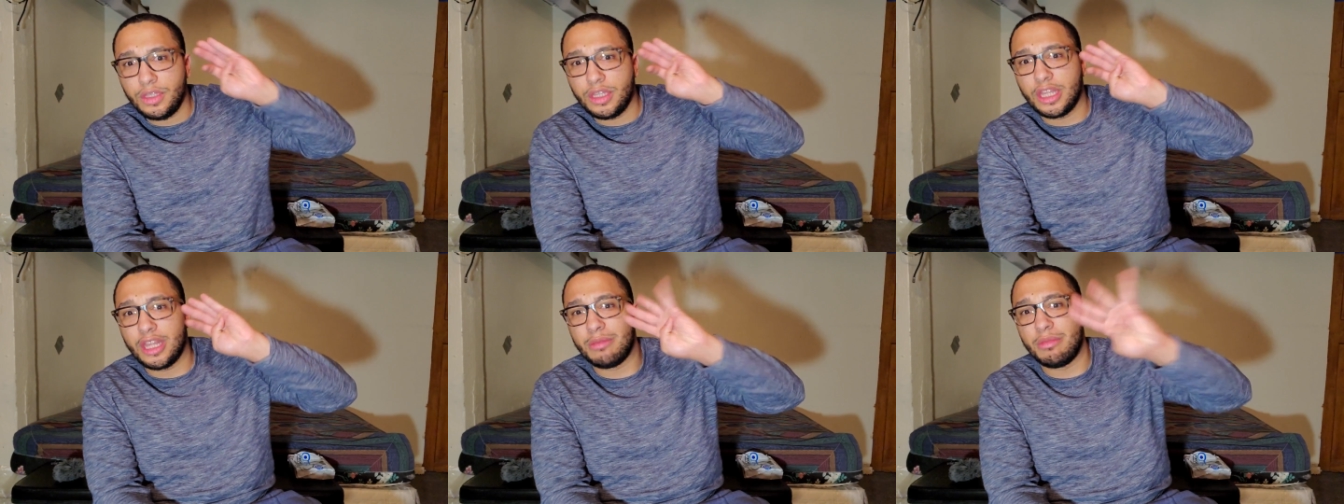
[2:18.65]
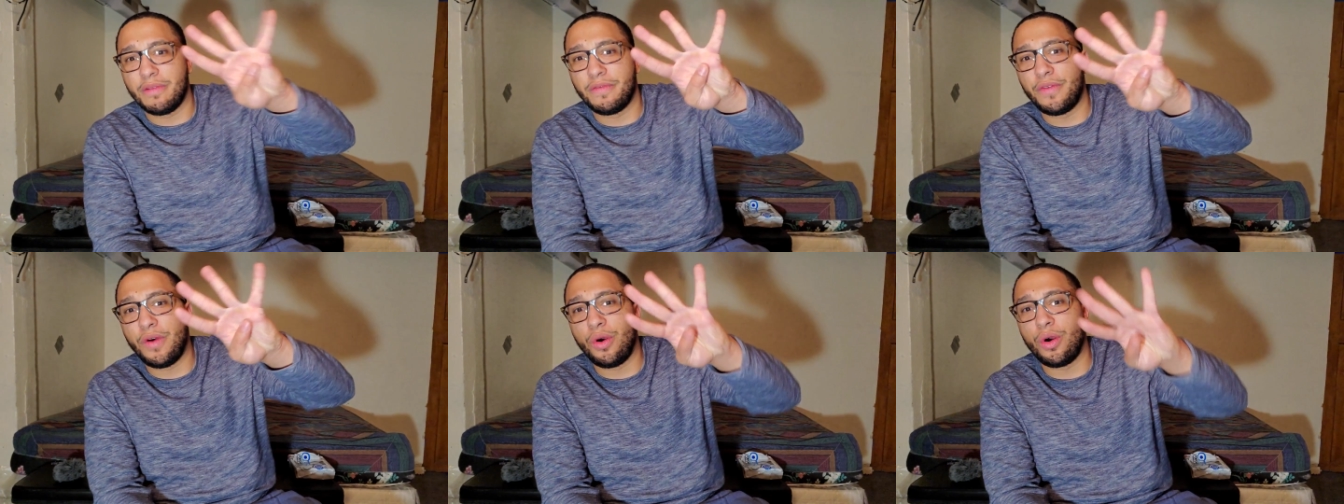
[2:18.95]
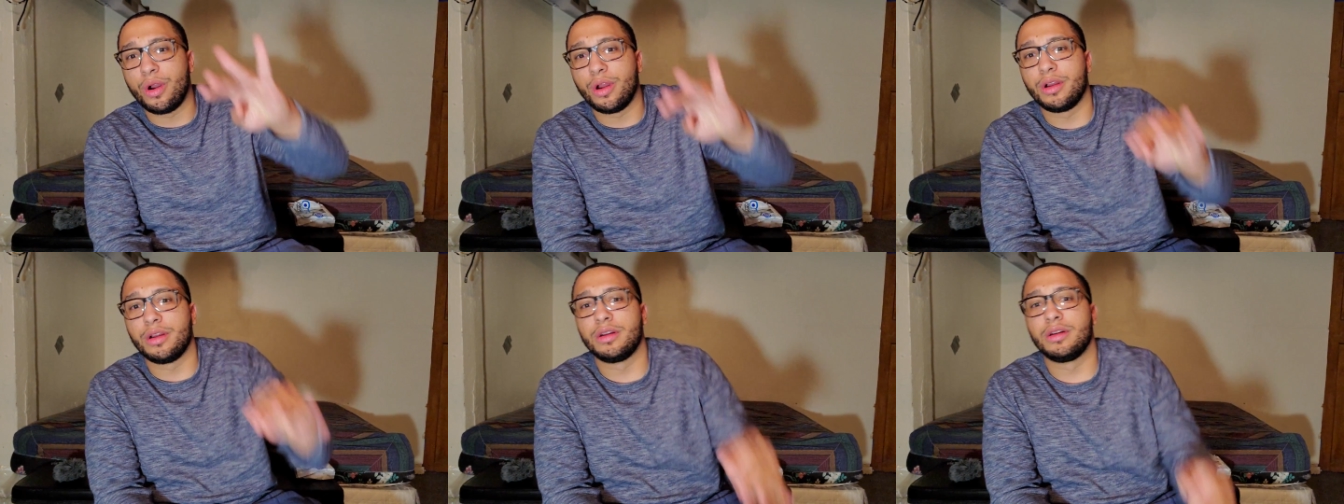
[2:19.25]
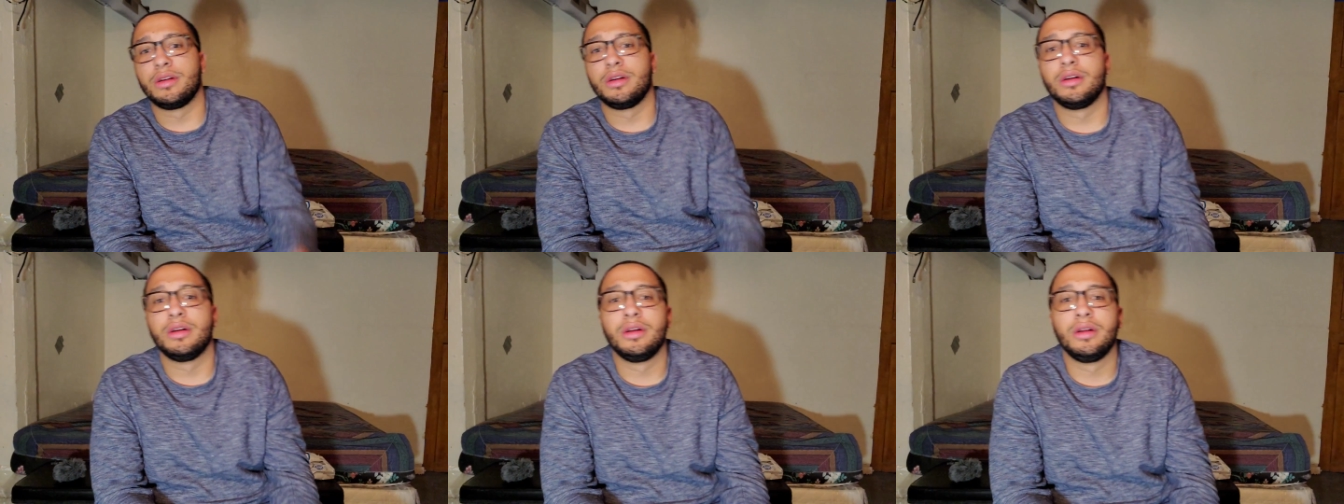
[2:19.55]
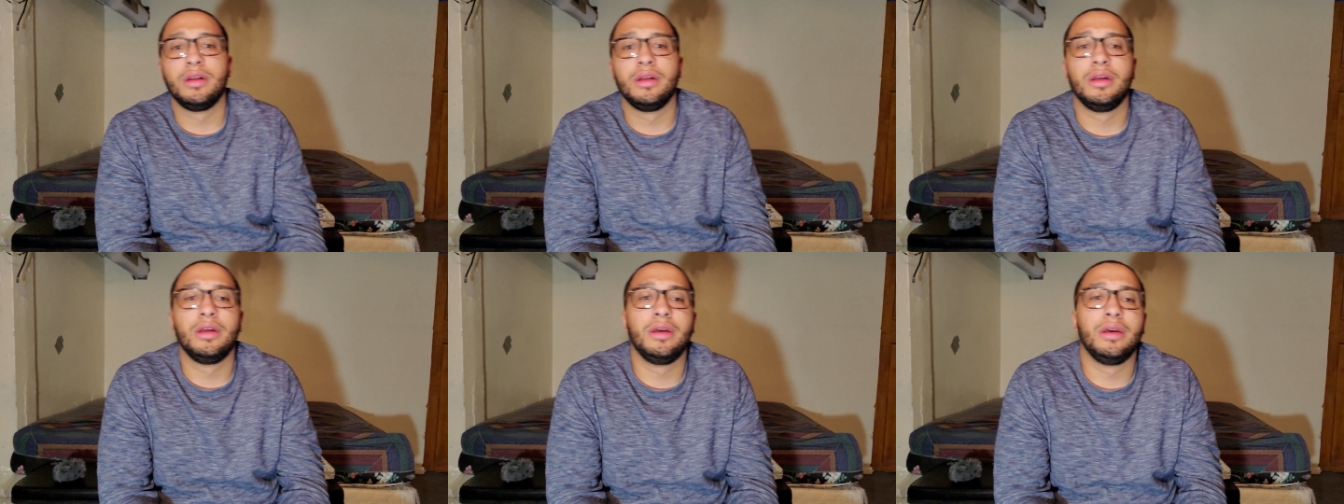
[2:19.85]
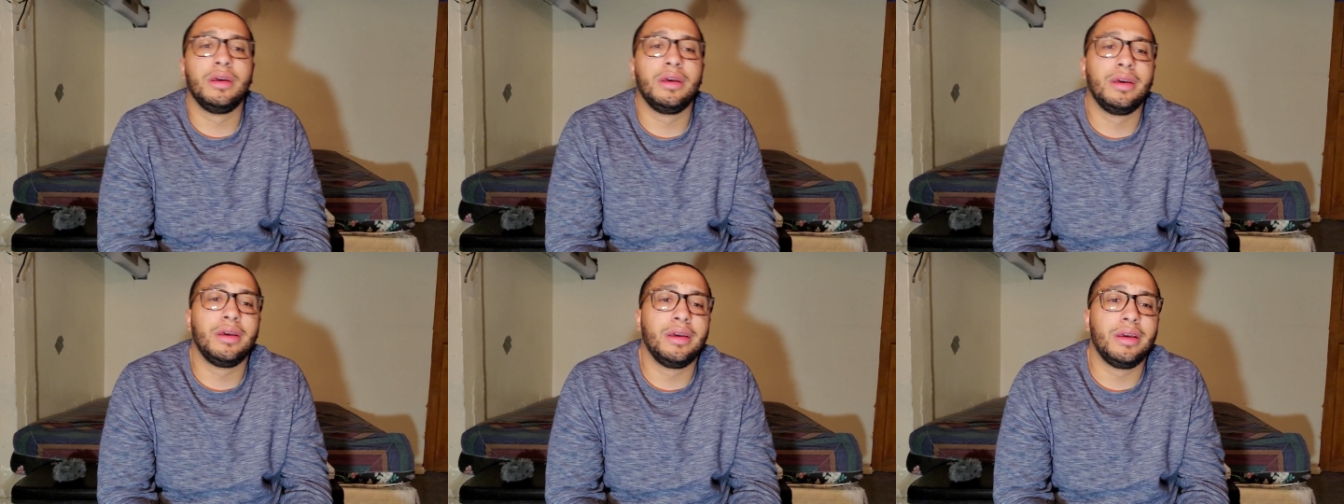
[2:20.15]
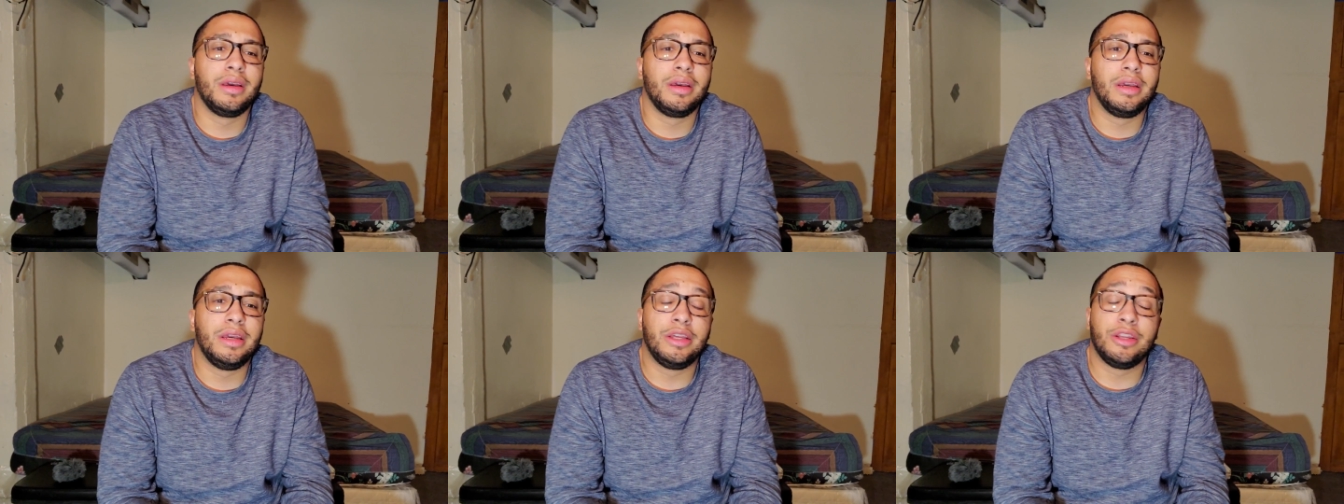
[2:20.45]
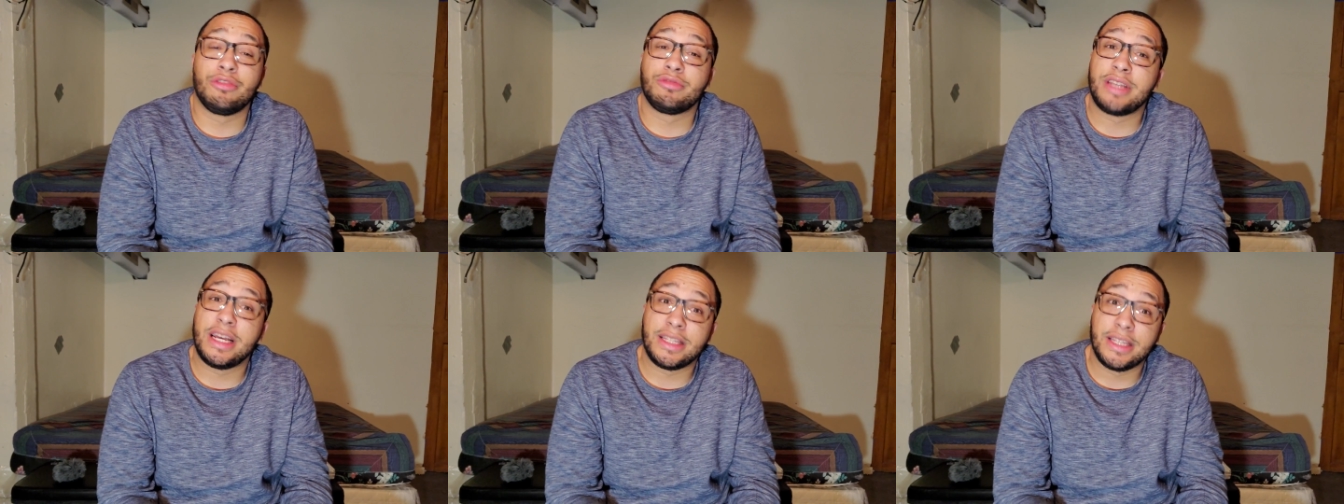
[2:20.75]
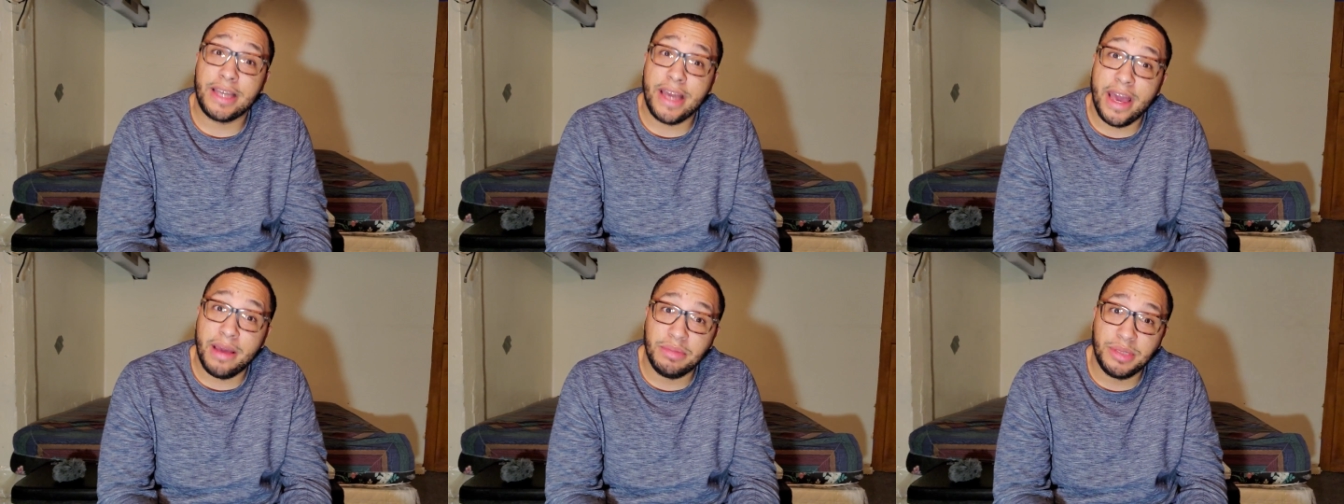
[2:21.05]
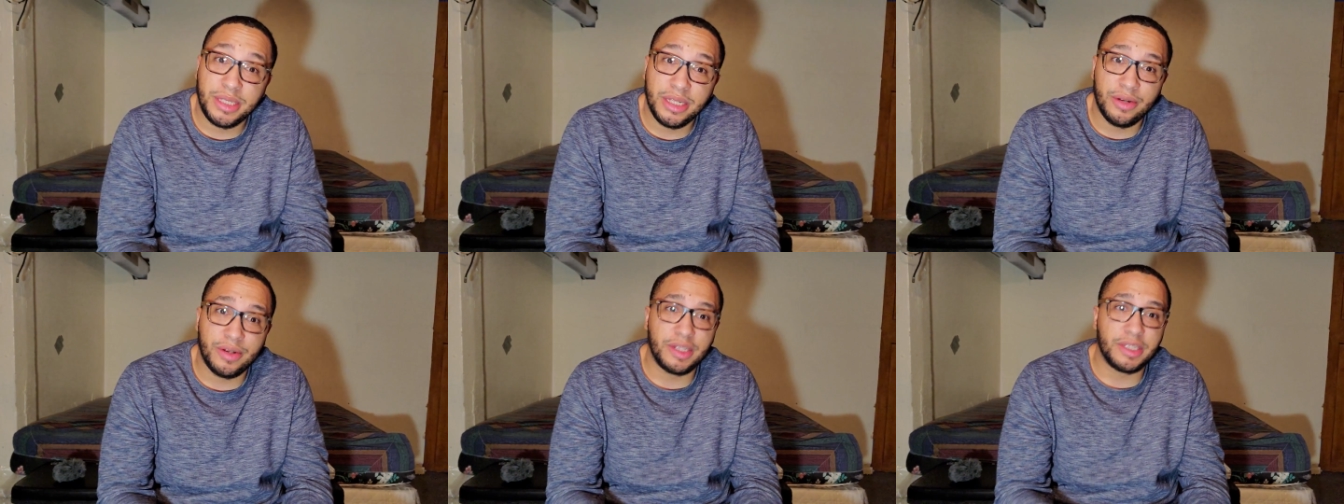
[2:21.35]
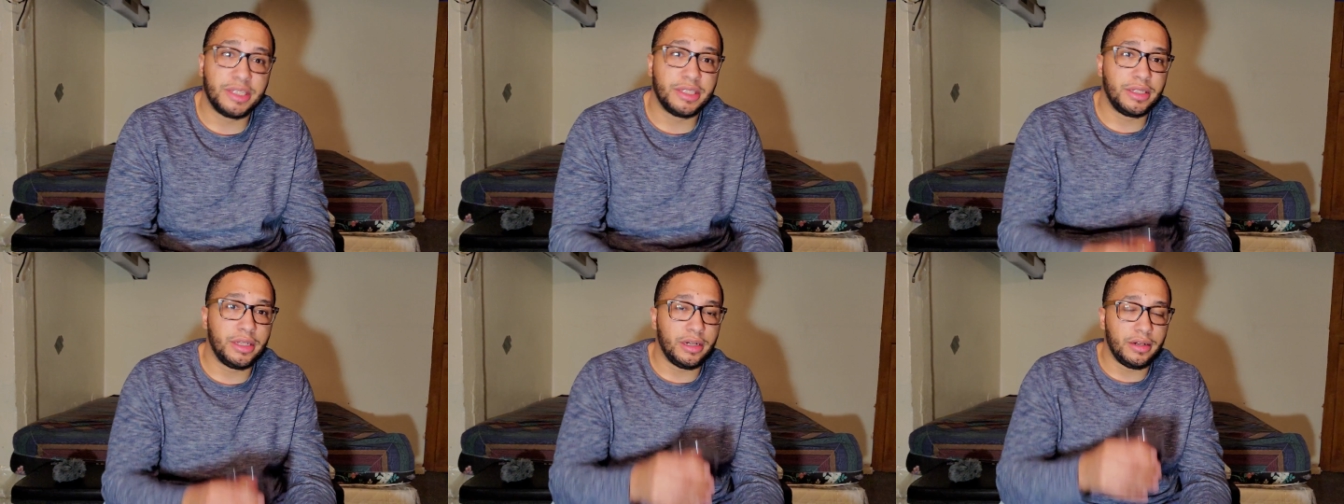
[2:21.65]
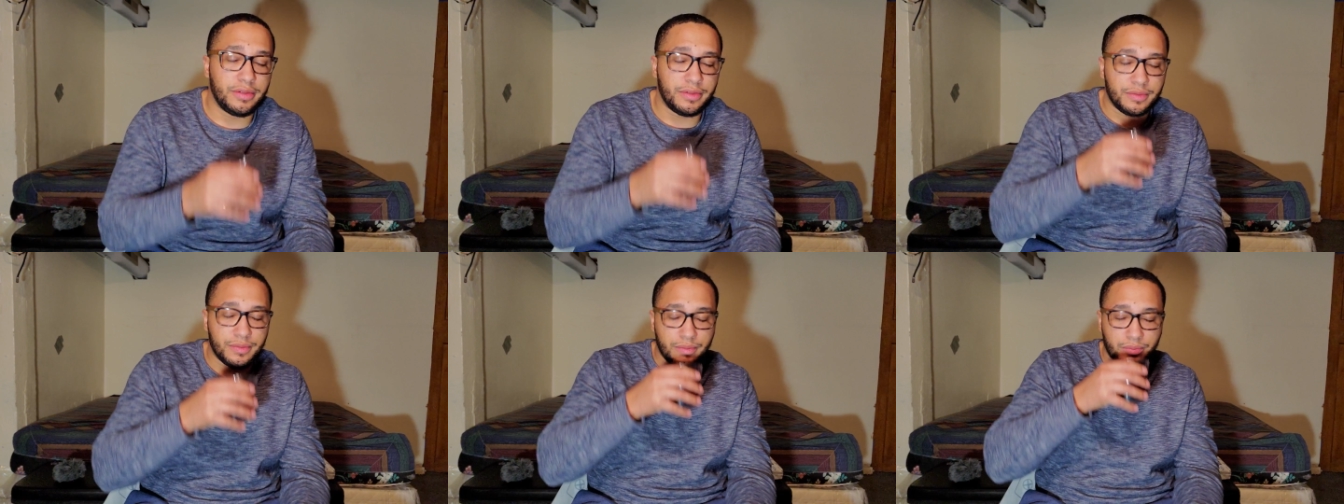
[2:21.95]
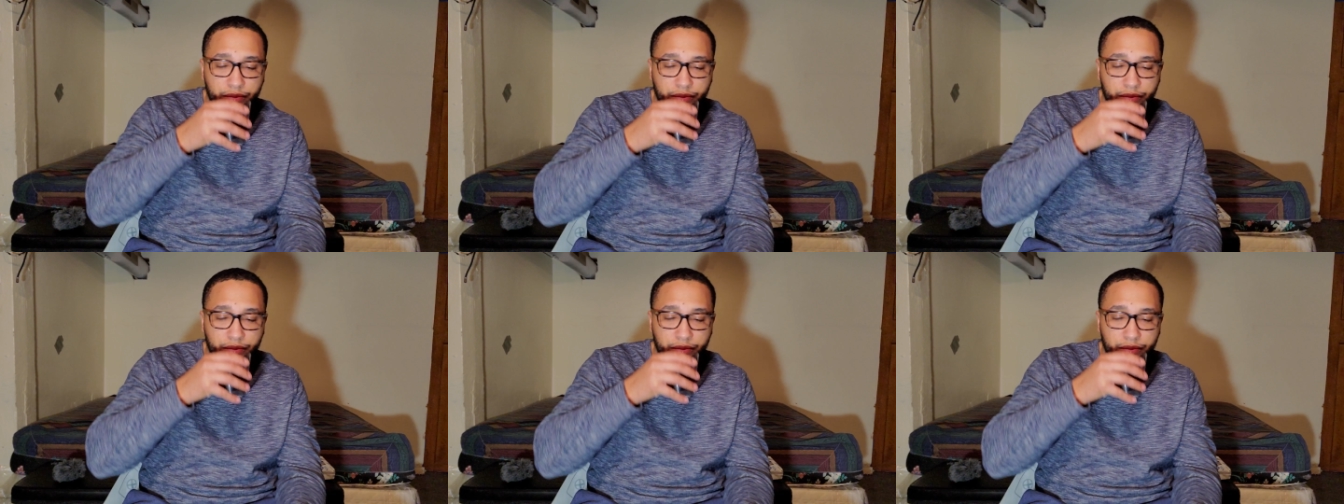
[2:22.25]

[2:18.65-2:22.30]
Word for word: Number four, you don't take the game serious enough.